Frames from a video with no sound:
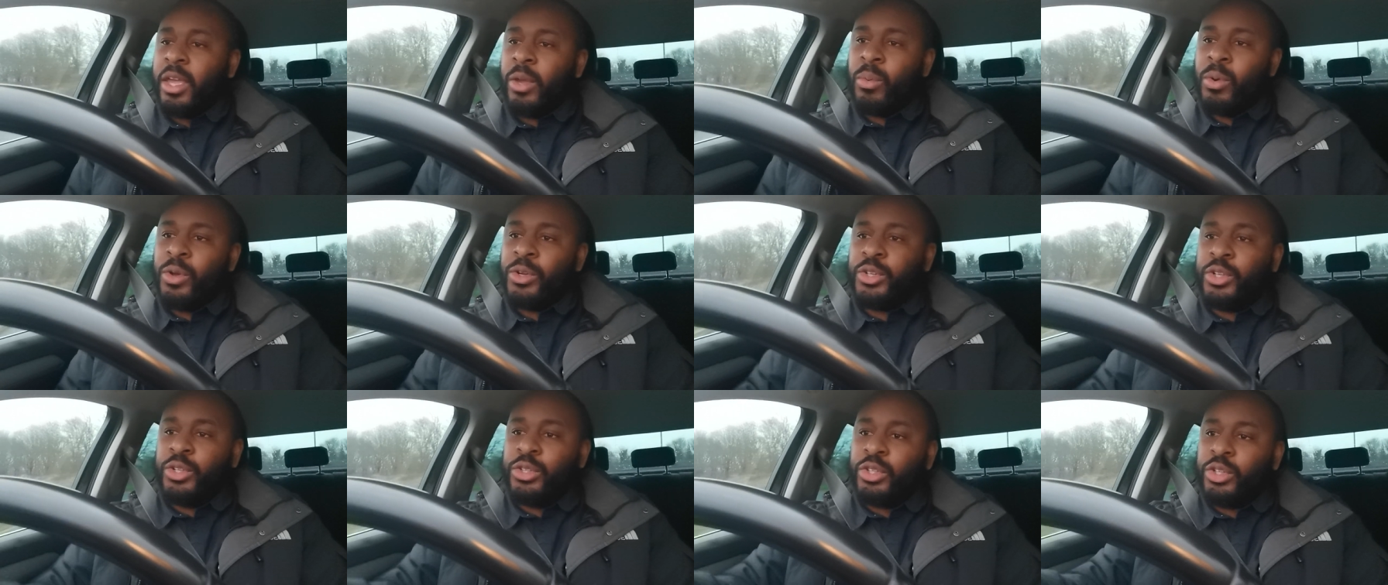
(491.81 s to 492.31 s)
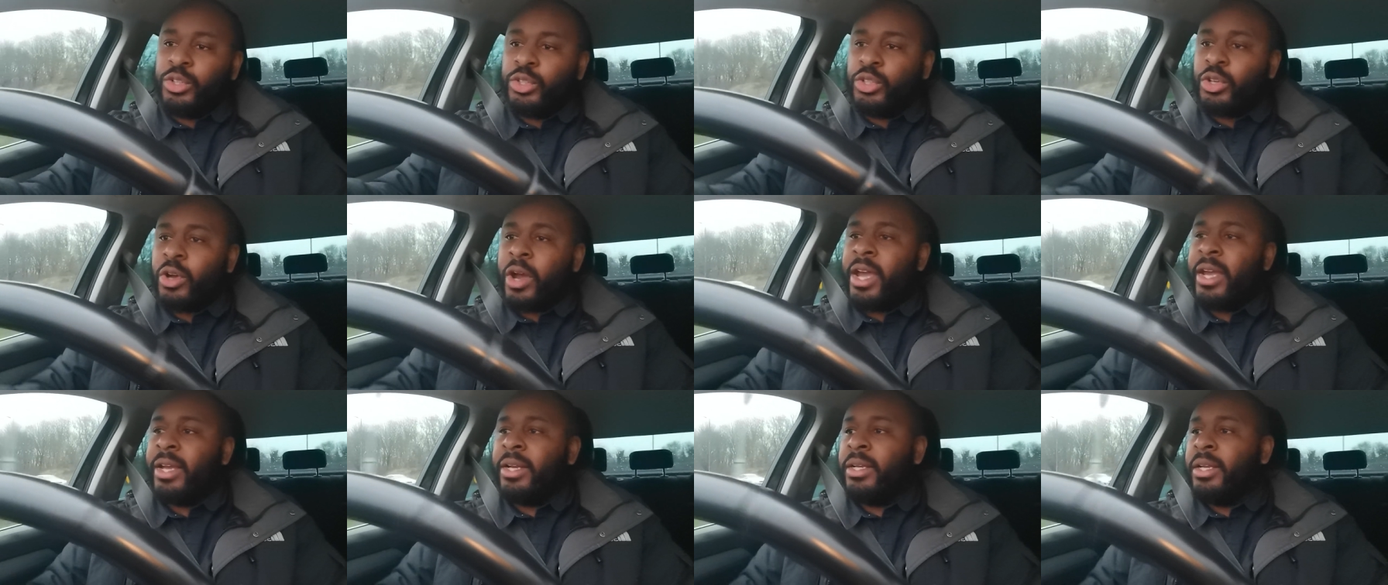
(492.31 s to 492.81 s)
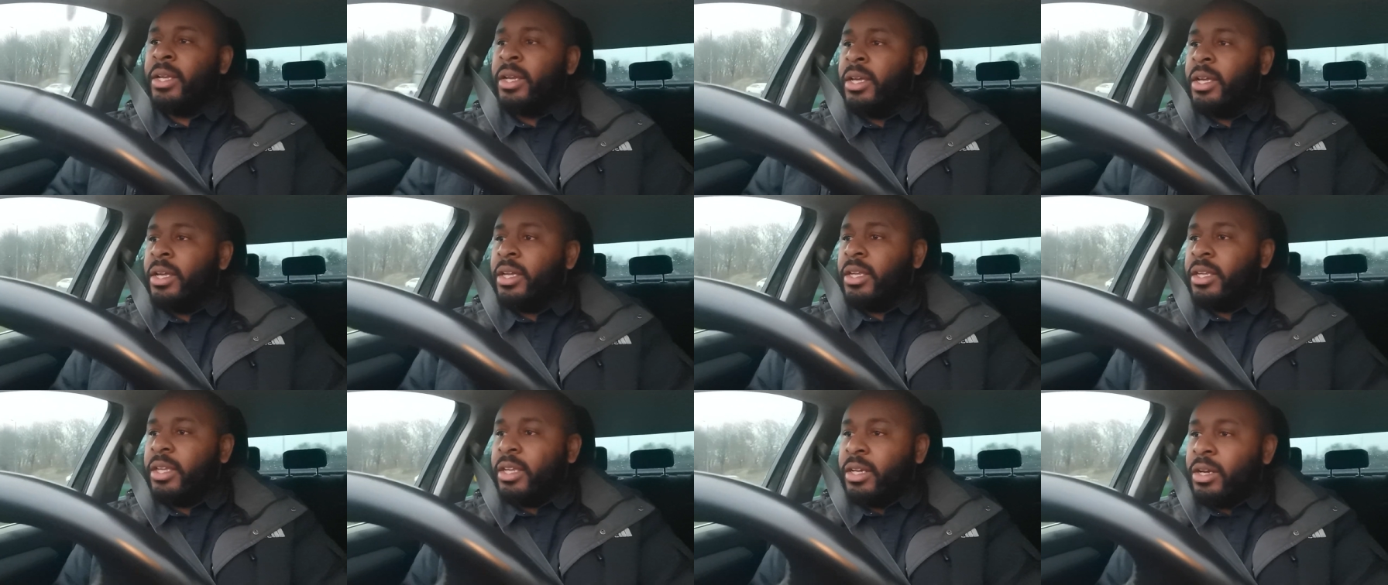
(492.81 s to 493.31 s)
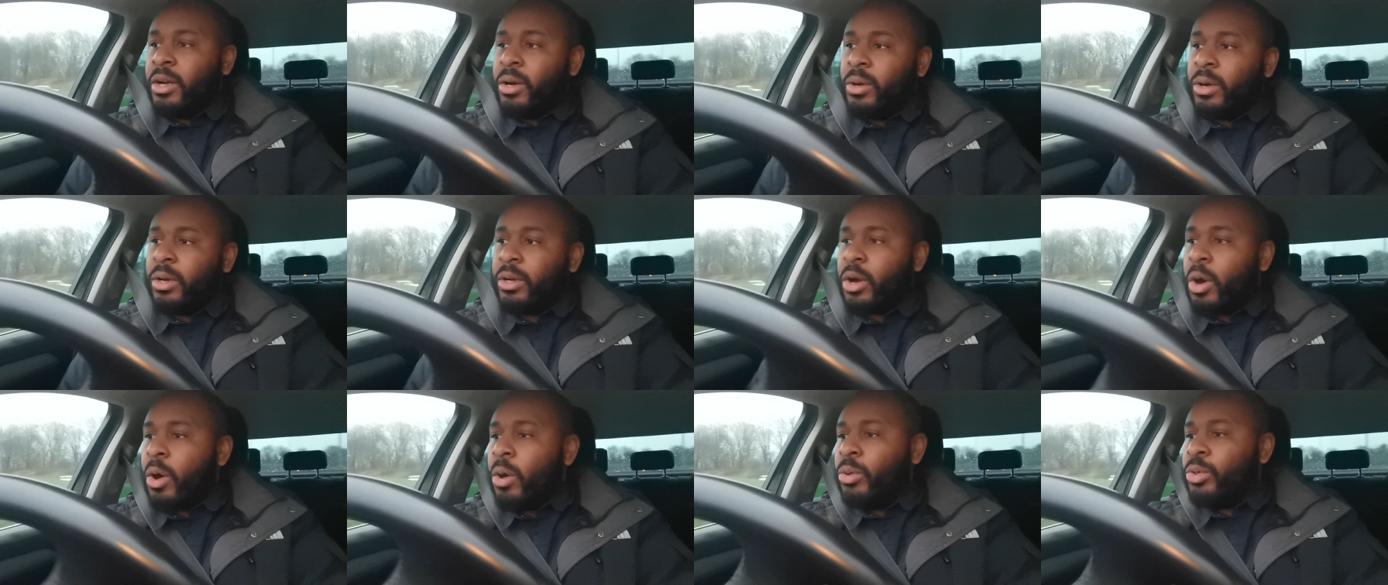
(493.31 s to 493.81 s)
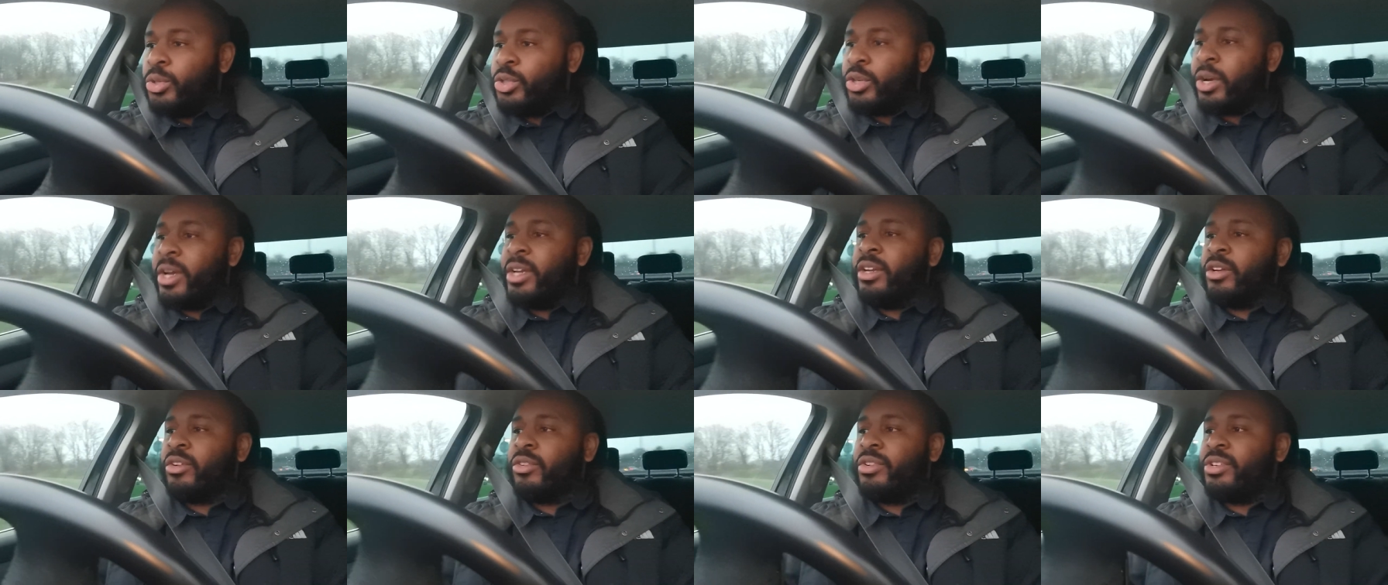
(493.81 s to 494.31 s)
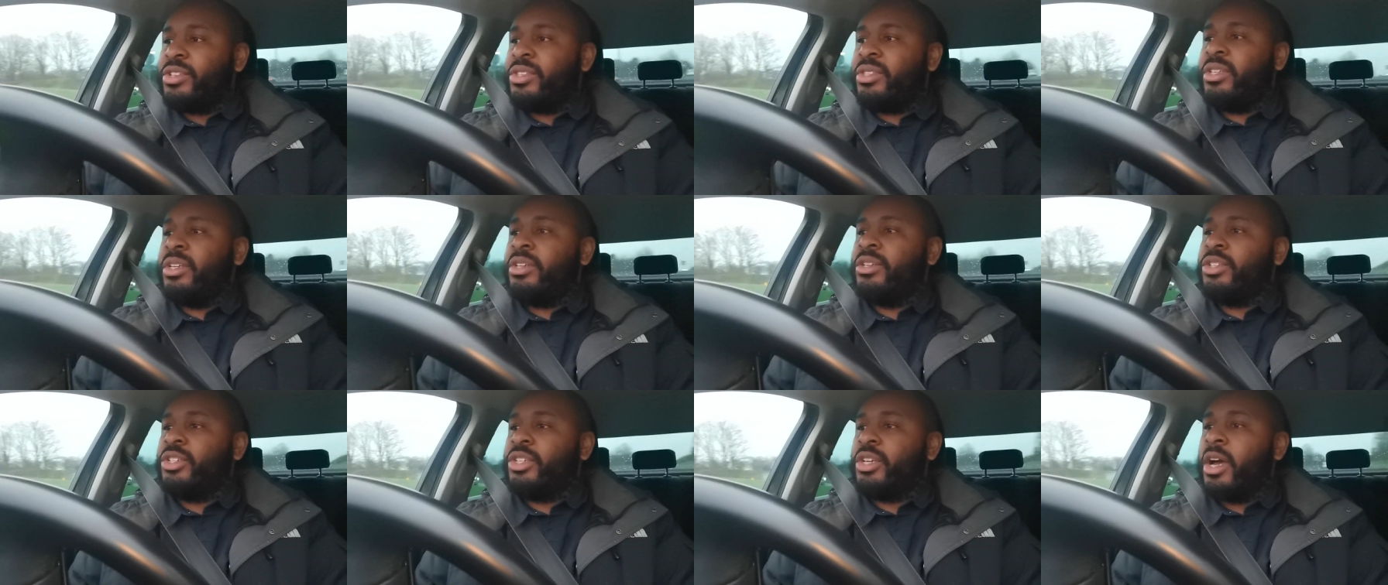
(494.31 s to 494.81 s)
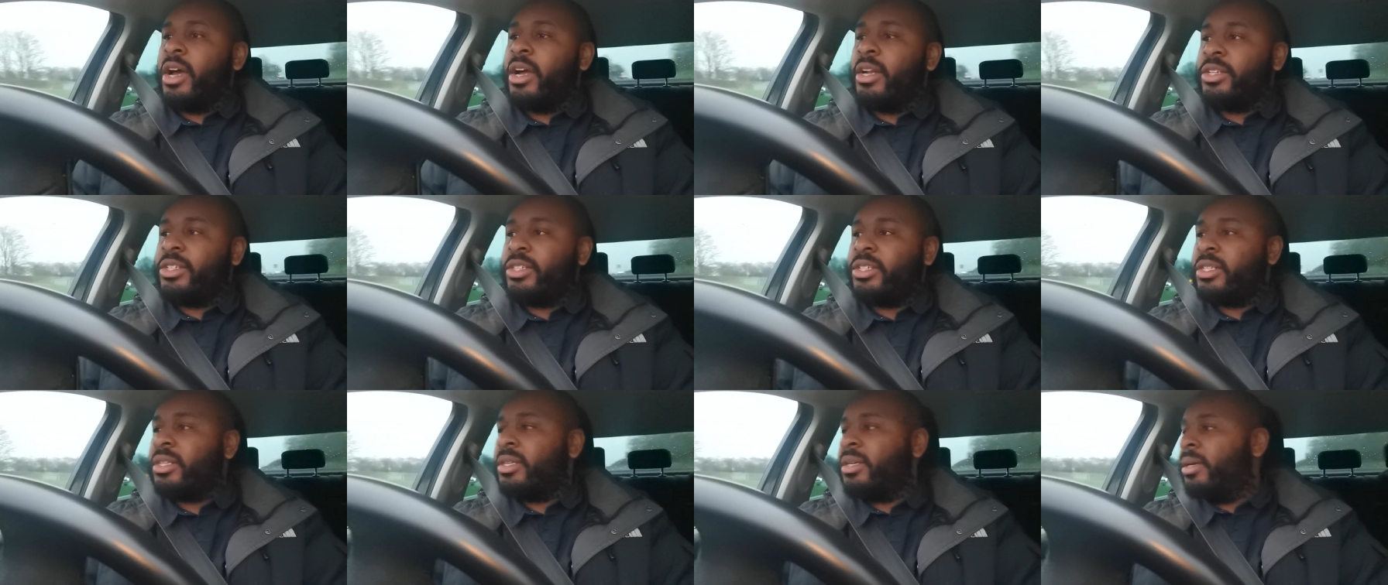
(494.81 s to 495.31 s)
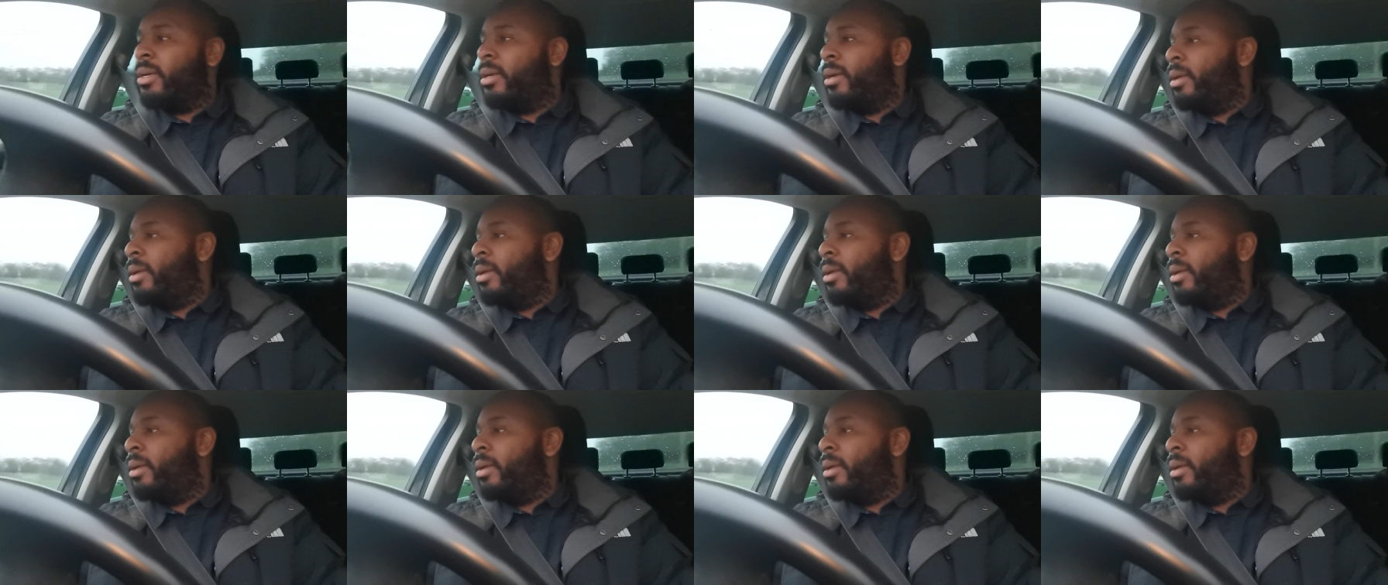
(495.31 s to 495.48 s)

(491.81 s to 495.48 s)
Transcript: He wants you to join, you know, go and join the Christian church.